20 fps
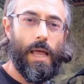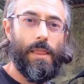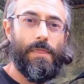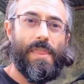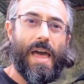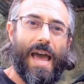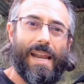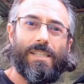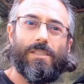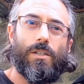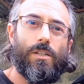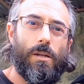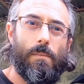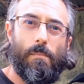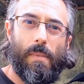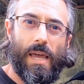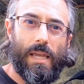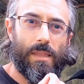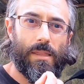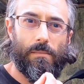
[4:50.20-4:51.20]
That is going to
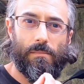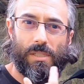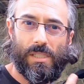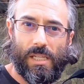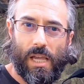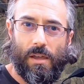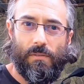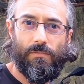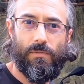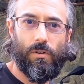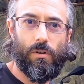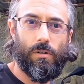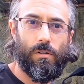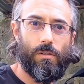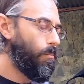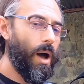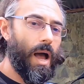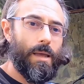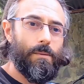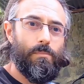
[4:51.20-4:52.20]
make them safer.
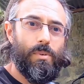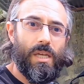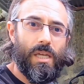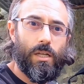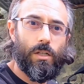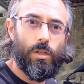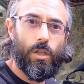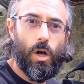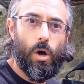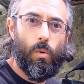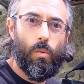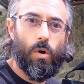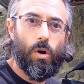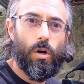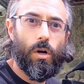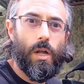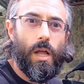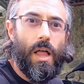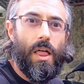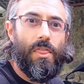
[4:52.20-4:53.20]
By being
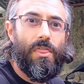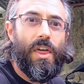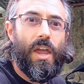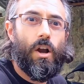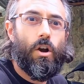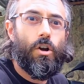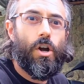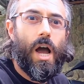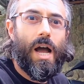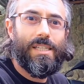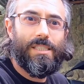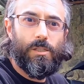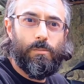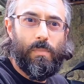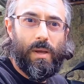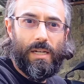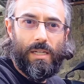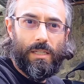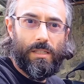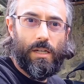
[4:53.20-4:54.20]
lower they are not
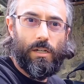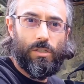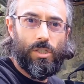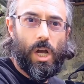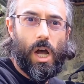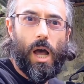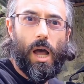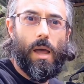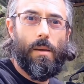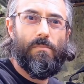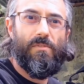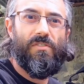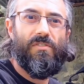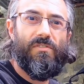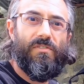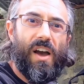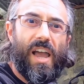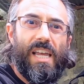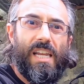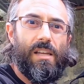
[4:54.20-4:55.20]
spending their time
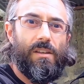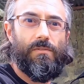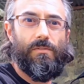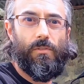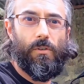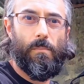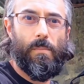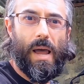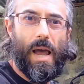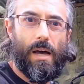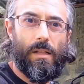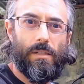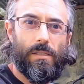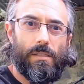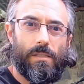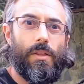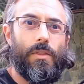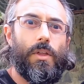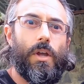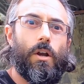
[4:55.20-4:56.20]
fighting for
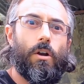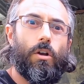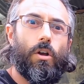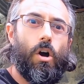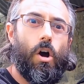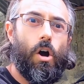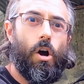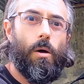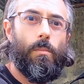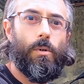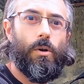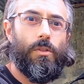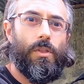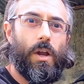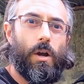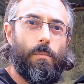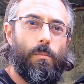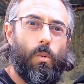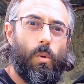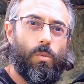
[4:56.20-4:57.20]
balance. They are calmer,
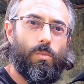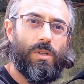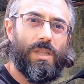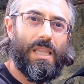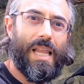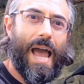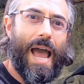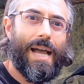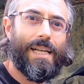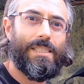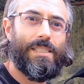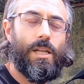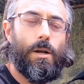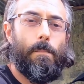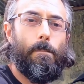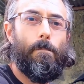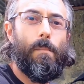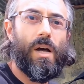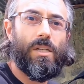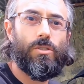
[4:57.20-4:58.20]
they are more relaxed, their
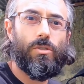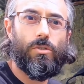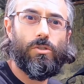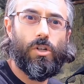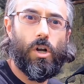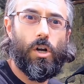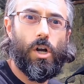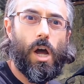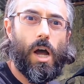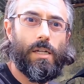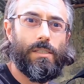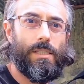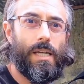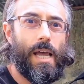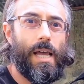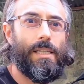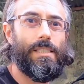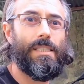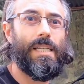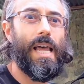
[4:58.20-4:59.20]
muscles are not
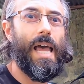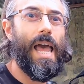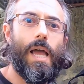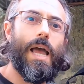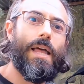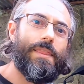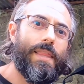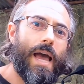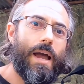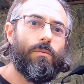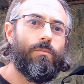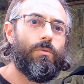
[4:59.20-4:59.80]
tense, and that